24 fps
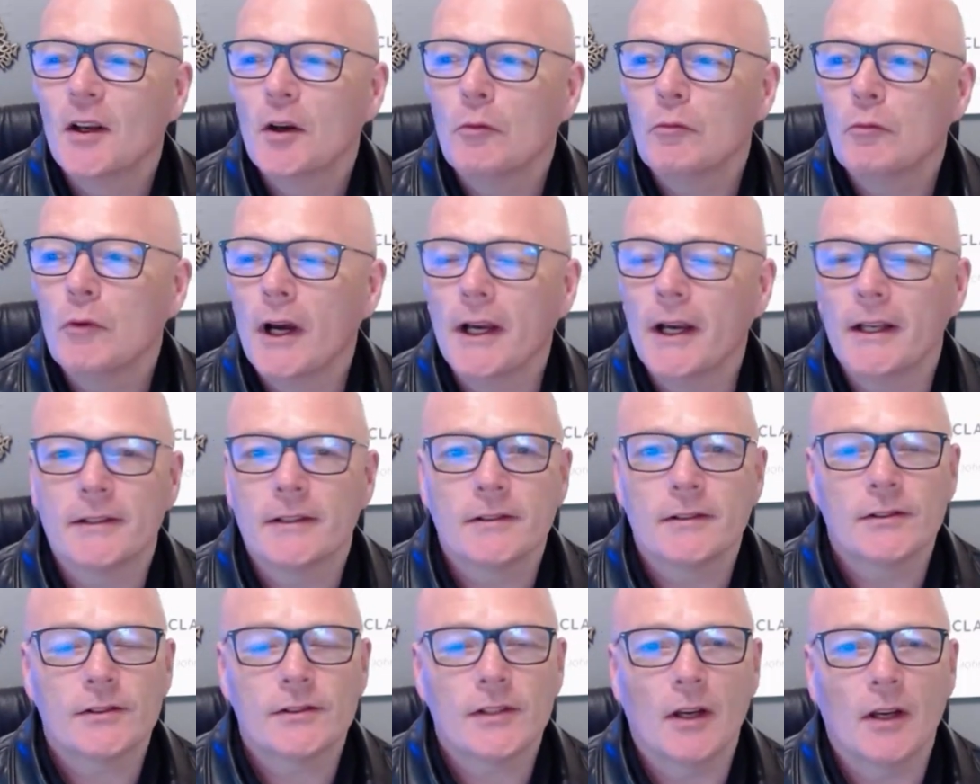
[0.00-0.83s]
Right,
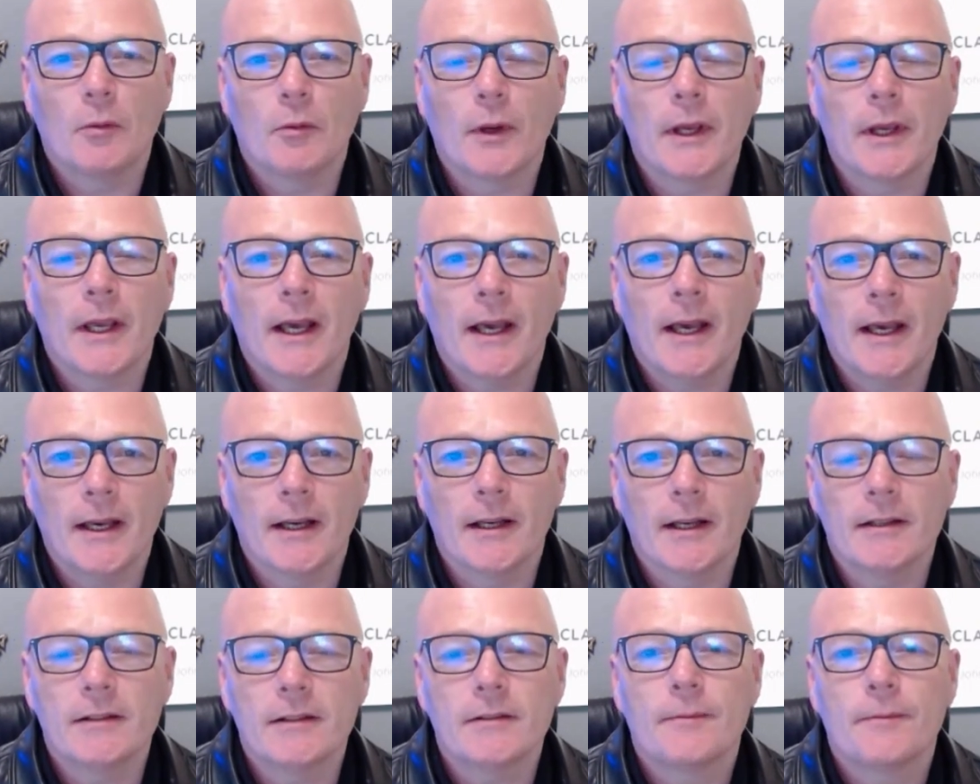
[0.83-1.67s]
so we
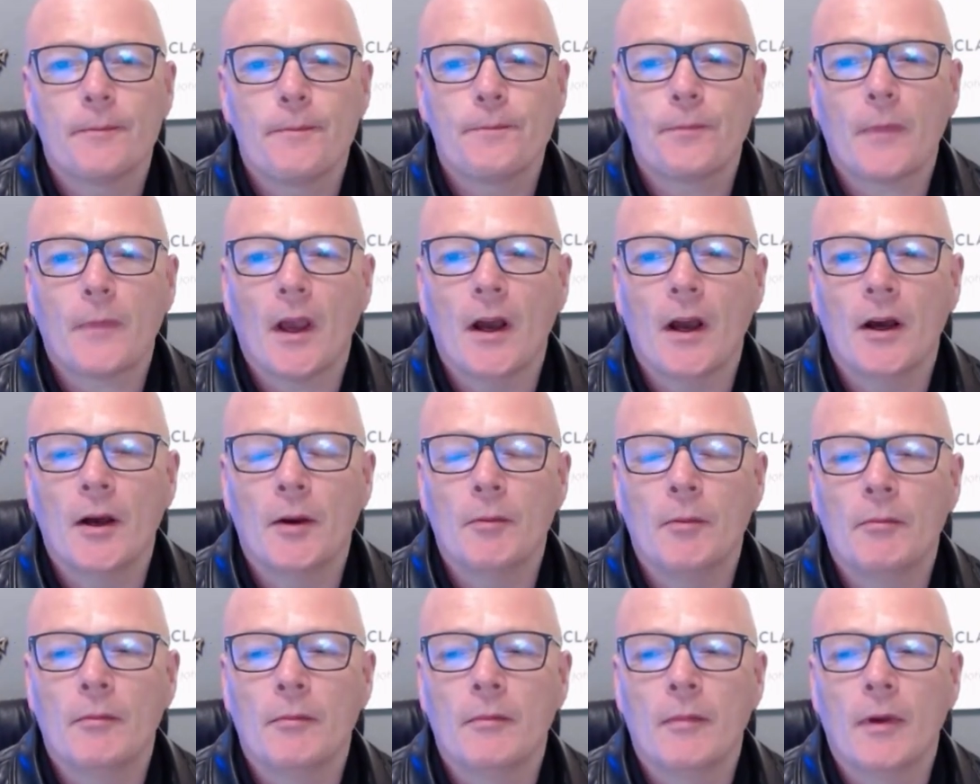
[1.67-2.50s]
had
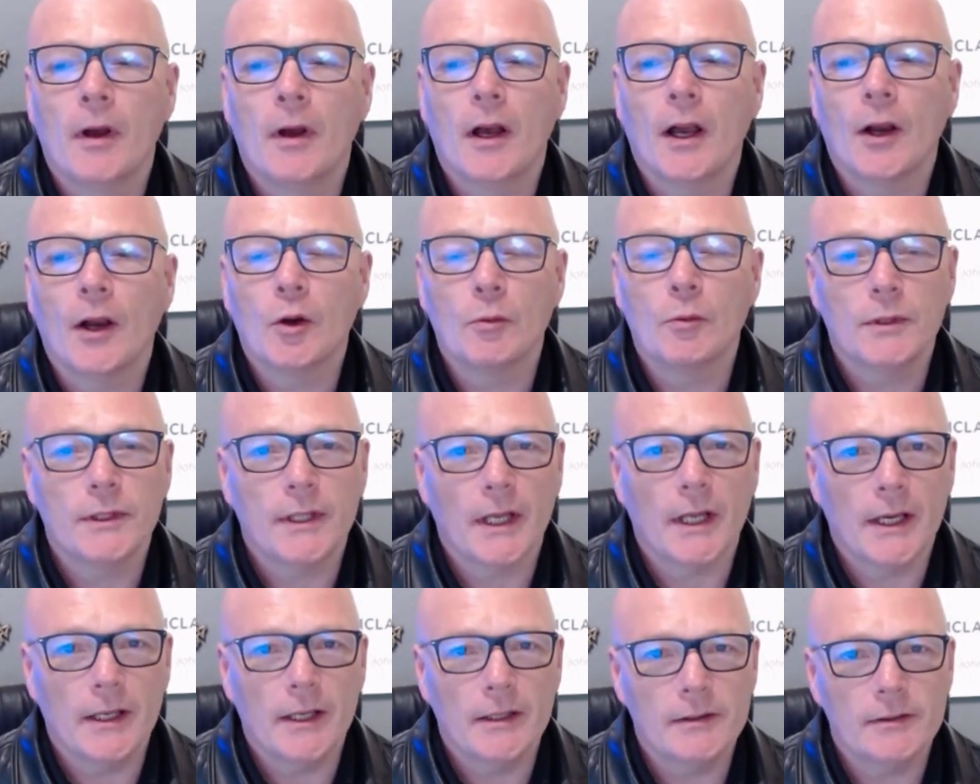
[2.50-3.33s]
a couple of
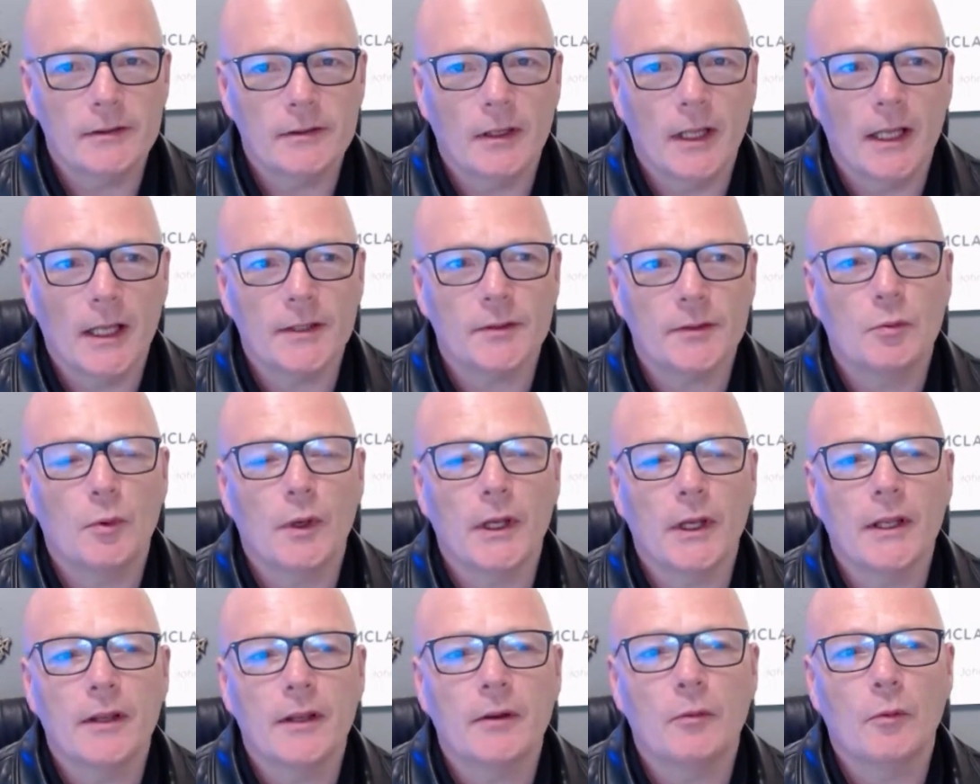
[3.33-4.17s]
days last
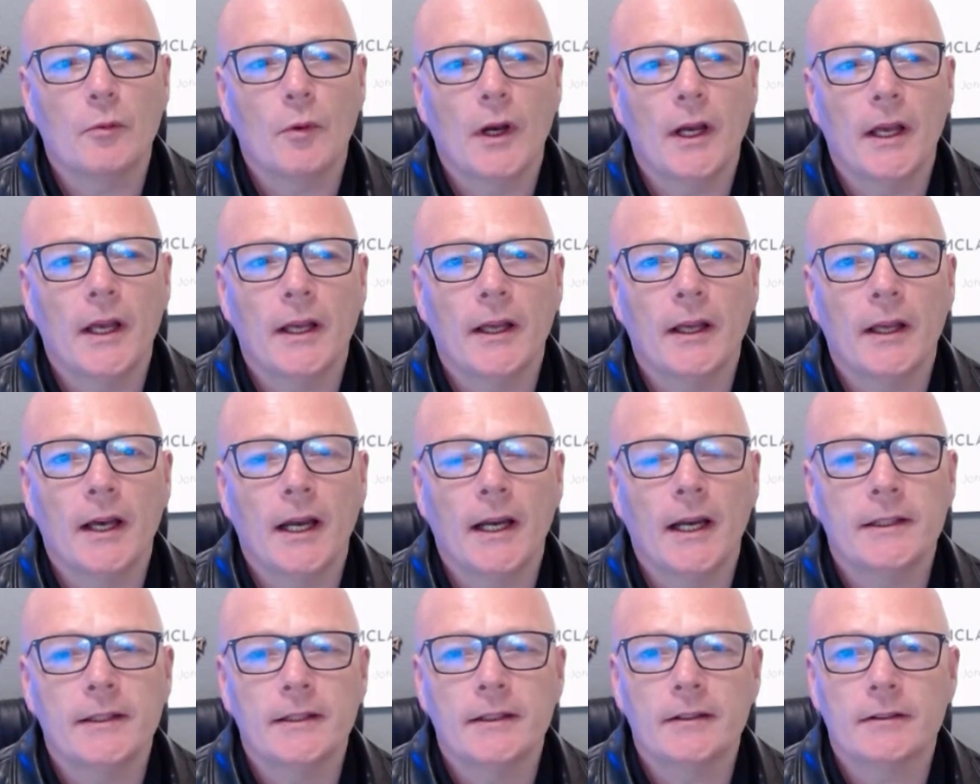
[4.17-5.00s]
week where
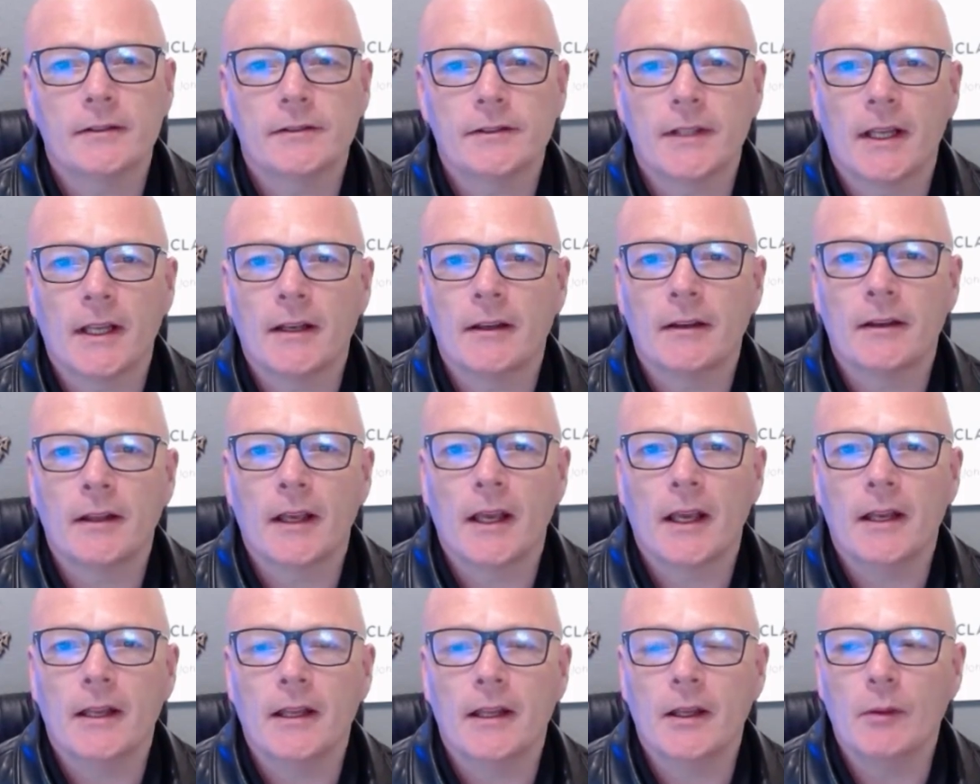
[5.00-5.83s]
I didn't send
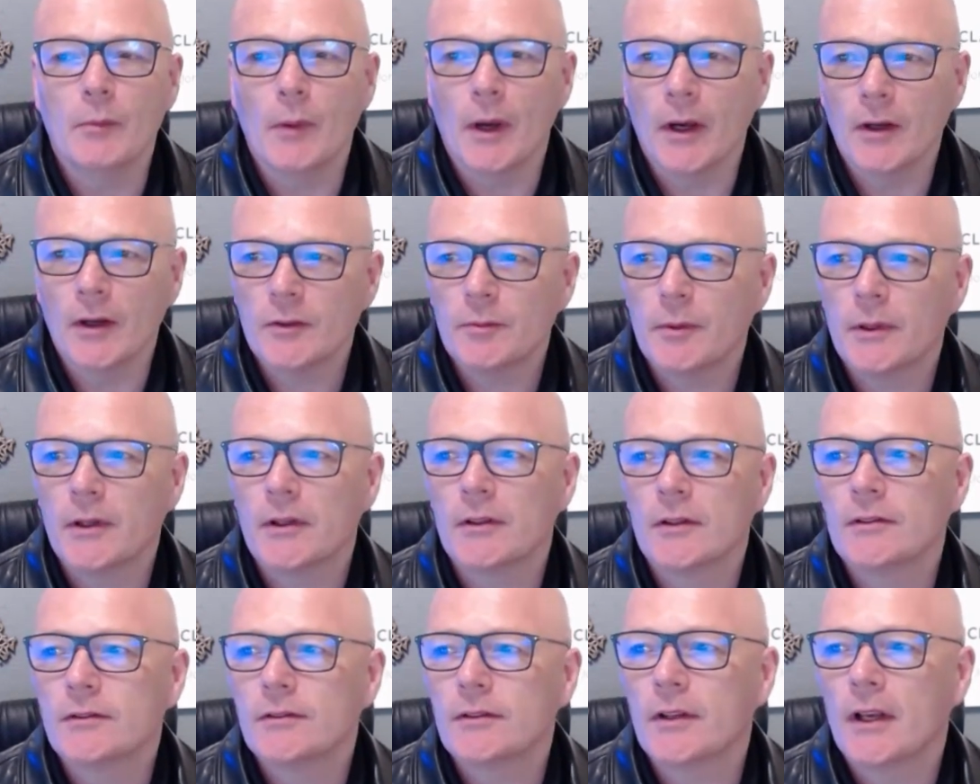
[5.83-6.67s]
any emails
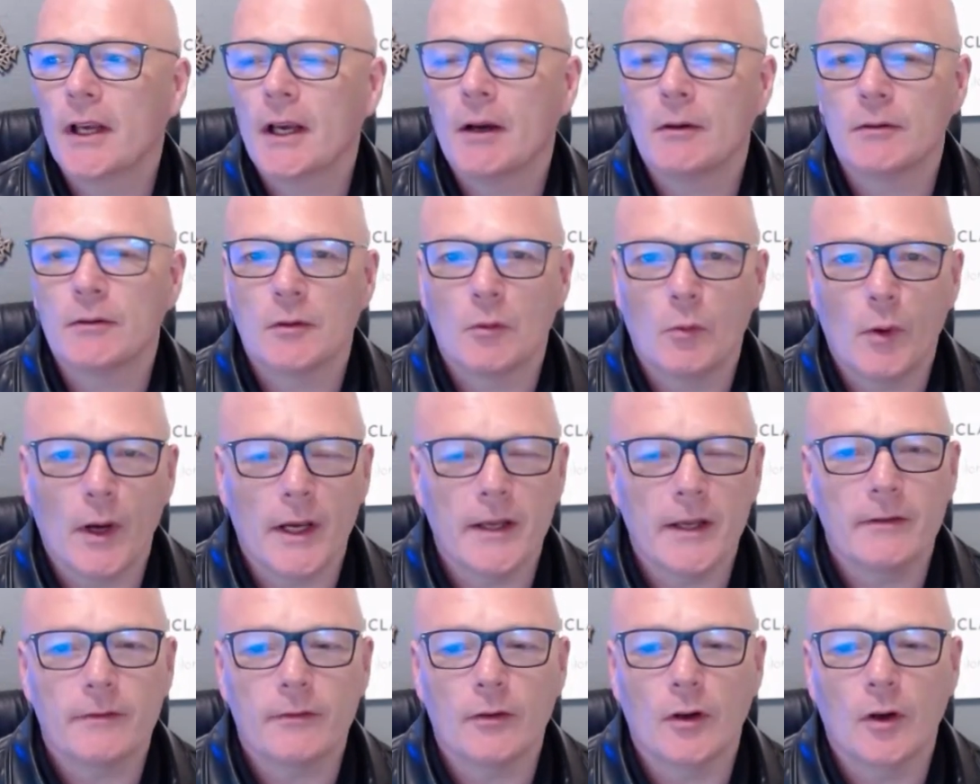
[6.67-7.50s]
because I was
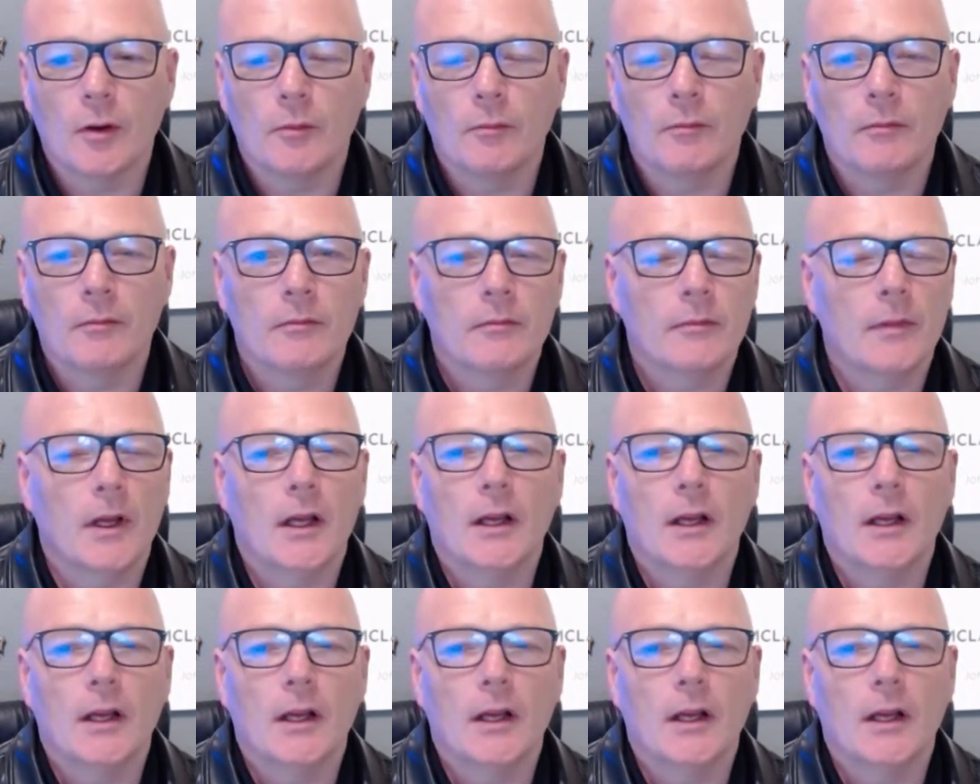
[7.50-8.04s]
away from